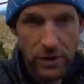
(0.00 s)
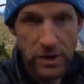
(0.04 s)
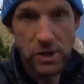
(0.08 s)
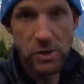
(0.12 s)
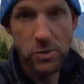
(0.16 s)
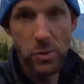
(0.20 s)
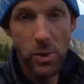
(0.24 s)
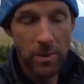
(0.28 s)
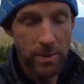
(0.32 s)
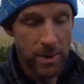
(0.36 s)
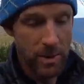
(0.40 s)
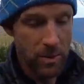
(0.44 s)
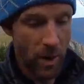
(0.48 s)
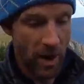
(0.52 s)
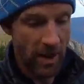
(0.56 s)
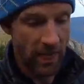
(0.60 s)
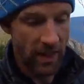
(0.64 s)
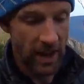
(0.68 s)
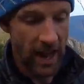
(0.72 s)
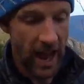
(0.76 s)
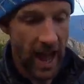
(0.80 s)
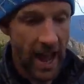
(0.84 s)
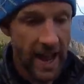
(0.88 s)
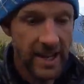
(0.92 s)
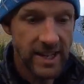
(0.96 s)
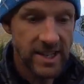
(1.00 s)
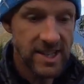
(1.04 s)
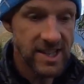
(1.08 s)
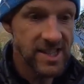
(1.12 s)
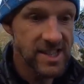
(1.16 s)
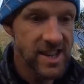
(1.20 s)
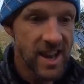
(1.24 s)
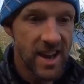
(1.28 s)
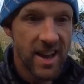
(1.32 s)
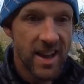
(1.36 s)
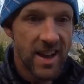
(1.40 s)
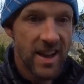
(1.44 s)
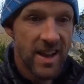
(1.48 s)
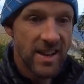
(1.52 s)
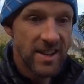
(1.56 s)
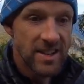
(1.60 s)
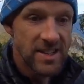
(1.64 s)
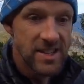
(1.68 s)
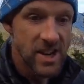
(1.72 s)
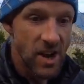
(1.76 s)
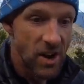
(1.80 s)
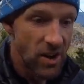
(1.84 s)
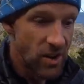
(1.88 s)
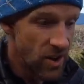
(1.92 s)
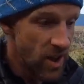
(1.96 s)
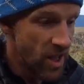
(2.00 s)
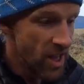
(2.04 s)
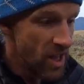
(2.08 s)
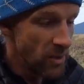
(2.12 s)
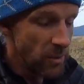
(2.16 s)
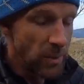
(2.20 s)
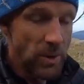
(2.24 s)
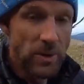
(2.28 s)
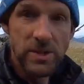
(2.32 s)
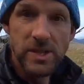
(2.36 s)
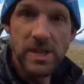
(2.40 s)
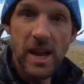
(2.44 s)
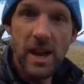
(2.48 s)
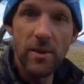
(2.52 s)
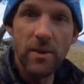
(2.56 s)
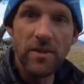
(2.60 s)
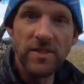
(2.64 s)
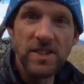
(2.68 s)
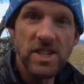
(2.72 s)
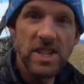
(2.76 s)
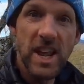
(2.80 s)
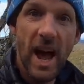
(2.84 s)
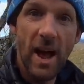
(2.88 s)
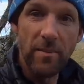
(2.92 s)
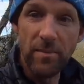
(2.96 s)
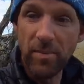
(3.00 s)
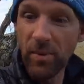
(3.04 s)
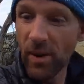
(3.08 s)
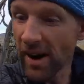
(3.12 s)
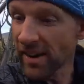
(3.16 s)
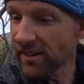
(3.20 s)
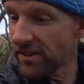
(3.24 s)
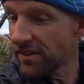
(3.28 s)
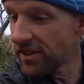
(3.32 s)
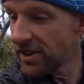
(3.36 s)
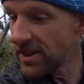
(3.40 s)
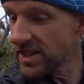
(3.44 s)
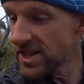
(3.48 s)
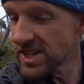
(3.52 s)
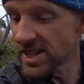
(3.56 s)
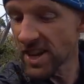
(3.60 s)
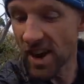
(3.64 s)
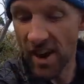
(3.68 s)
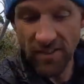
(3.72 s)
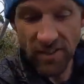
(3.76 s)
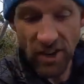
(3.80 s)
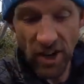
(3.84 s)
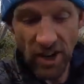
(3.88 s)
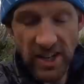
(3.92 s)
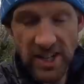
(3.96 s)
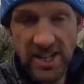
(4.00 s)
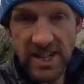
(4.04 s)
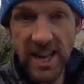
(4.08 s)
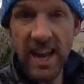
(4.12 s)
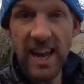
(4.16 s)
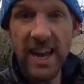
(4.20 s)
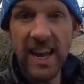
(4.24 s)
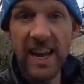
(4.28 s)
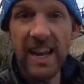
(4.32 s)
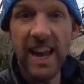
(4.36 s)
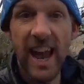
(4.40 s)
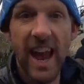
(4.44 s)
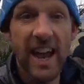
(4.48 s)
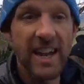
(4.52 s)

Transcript: for a swim in one of the lakes. So we'll see. We've just had breakfast. I've got a tea,